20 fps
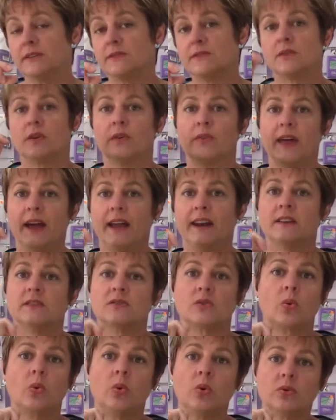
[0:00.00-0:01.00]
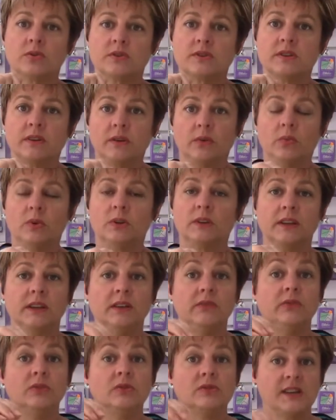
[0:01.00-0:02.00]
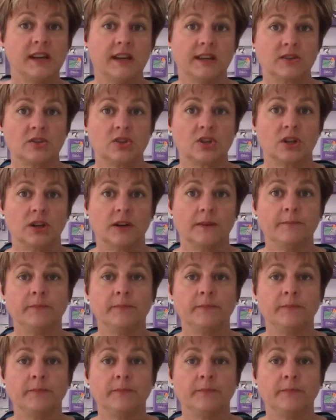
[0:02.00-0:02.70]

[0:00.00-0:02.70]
So that as a quilter will give you texture.